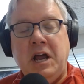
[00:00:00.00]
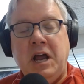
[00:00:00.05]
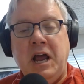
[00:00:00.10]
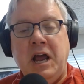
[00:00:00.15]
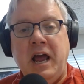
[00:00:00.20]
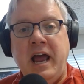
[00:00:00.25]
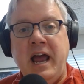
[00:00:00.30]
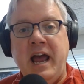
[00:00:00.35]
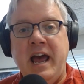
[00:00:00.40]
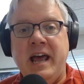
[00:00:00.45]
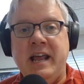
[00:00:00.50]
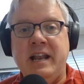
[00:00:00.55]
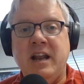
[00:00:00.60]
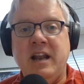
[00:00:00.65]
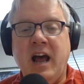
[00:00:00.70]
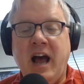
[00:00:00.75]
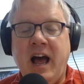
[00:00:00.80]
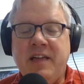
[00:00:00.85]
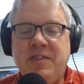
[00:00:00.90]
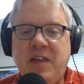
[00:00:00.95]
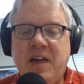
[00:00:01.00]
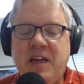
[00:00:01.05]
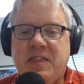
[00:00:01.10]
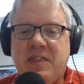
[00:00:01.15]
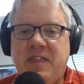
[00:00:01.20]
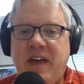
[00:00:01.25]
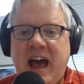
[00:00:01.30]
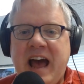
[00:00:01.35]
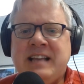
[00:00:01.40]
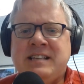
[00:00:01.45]
And I think
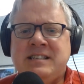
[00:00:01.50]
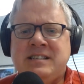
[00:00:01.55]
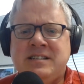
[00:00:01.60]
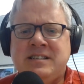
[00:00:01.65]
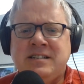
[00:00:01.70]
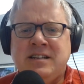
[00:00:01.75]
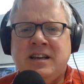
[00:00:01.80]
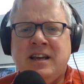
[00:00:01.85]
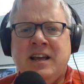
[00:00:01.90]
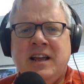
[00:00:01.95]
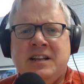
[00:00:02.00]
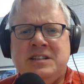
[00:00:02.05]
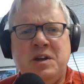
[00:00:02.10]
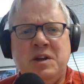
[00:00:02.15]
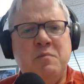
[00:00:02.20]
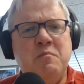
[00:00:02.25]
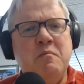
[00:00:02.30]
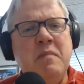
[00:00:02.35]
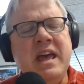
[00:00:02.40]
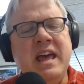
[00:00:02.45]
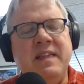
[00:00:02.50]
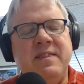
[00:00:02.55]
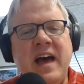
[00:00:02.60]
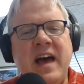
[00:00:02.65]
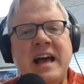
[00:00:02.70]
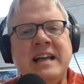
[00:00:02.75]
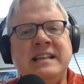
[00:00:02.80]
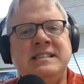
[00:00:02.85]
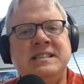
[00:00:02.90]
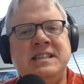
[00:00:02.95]
that's, to me,
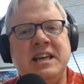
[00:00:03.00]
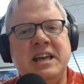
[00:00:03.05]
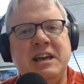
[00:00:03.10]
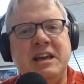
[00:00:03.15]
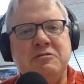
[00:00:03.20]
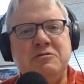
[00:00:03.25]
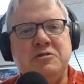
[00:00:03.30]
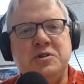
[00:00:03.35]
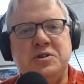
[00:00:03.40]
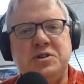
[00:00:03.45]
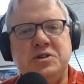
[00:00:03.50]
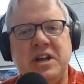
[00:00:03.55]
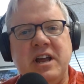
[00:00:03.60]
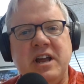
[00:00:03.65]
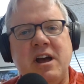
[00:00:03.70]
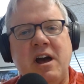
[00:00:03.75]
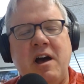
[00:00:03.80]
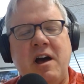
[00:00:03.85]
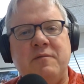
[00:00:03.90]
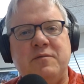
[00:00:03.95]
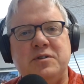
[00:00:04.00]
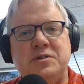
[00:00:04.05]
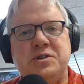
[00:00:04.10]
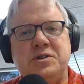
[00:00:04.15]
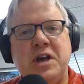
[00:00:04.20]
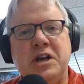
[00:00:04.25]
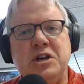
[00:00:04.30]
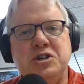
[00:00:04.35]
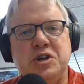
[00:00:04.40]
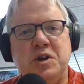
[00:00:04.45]
that's the interesting
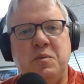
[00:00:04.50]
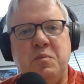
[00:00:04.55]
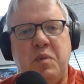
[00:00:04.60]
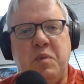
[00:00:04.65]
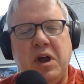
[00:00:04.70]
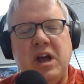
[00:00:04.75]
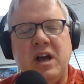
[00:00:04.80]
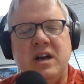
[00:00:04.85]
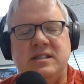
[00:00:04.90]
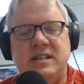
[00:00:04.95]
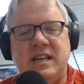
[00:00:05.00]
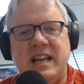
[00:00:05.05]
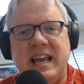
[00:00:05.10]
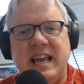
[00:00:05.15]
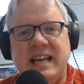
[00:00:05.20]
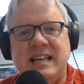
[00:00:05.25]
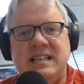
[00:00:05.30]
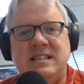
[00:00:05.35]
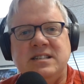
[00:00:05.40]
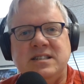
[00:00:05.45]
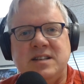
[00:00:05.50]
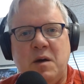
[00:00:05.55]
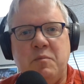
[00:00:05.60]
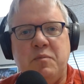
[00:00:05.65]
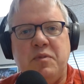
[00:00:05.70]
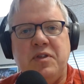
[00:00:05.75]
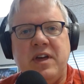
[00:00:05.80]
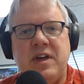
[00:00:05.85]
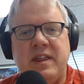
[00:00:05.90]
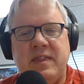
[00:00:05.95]
conversation, because it is
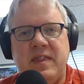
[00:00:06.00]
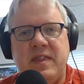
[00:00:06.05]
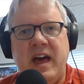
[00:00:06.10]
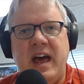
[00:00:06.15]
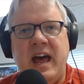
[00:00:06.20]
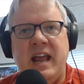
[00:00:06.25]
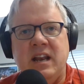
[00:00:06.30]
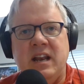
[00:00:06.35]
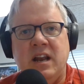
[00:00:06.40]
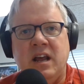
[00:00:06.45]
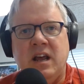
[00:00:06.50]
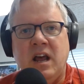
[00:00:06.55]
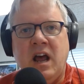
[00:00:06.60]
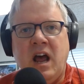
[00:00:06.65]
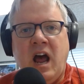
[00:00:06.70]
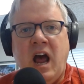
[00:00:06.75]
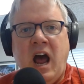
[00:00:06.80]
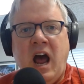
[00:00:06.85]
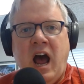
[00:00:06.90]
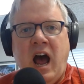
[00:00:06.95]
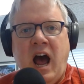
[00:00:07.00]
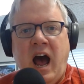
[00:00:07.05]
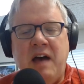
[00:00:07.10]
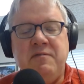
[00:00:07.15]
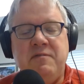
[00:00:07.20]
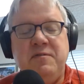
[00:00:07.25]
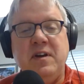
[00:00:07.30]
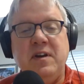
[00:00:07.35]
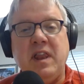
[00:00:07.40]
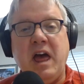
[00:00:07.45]
something that I
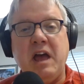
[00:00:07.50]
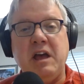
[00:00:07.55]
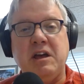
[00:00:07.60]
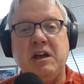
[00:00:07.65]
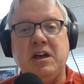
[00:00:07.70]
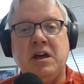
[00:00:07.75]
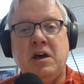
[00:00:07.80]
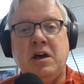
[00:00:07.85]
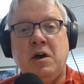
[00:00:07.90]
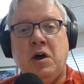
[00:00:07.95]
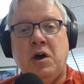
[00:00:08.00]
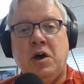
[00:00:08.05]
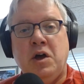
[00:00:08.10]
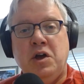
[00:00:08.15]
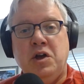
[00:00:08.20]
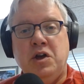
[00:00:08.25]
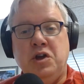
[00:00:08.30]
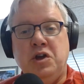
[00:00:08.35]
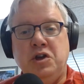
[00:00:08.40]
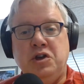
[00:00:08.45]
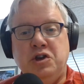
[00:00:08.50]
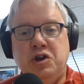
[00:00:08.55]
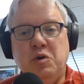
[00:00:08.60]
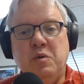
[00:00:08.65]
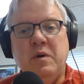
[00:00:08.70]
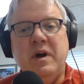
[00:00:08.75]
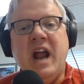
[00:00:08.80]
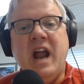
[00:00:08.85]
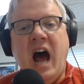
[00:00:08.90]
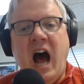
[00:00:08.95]
feel like
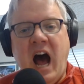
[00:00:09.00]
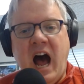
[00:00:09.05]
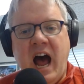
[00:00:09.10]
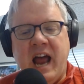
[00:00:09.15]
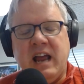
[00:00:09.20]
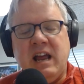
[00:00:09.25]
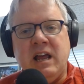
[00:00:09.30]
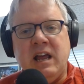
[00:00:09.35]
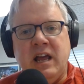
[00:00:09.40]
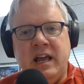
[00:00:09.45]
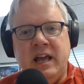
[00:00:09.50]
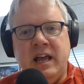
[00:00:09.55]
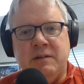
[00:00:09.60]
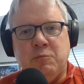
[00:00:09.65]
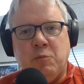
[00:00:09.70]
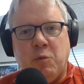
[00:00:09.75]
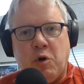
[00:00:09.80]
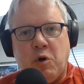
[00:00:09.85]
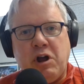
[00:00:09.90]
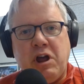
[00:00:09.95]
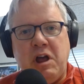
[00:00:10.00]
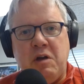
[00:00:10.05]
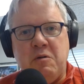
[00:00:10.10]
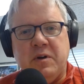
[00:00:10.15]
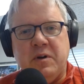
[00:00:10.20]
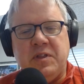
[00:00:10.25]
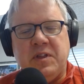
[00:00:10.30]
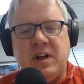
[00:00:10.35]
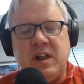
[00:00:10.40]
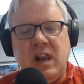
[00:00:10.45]
you and I, working
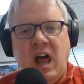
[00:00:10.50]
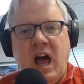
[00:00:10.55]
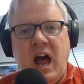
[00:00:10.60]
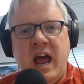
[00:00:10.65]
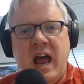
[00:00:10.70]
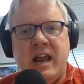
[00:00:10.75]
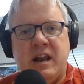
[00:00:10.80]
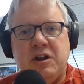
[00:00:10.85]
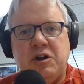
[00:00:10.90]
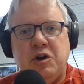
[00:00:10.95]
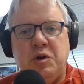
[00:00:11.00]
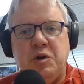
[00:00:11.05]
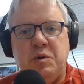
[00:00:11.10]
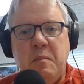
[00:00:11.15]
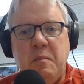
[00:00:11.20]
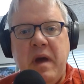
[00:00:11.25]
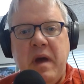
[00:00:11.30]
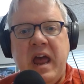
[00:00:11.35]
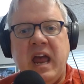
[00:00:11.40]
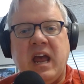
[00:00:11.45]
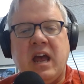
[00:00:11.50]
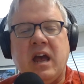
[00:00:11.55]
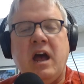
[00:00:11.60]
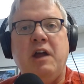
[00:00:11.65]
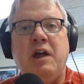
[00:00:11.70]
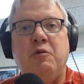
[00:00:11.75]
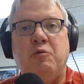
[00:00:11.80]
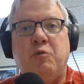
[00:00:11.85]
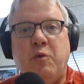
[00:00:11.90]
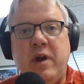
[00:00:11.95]
with a client, could make
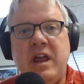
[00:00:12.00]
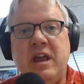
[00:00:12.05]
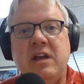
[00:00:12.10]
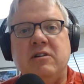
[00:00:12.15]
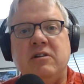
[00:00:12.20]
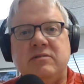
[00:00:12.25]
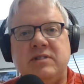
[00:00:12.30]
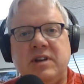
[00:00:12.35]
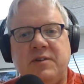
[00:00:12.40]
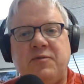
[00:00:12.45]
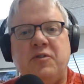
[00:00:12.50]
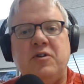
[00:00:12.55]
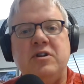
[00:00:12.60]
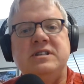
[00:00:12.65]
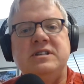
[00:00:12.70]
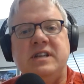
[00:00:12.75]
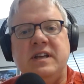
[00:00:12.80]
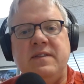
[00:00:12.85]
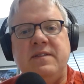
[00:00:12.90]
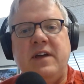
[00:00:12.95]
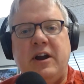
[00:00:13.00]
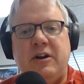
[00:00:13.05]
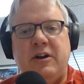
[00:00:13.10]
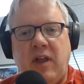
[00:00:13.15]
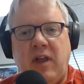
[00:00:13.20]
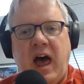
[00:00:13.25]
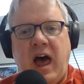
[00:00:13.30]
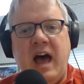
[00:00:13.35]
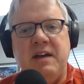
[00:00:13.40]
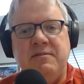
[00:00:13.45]
a real difference in their
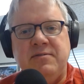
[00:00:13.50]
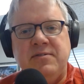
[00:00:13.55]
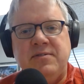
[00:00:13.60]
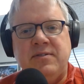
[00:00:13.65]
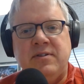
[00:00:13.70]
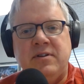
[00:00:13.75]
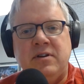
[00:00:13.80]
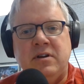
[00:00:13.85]
life.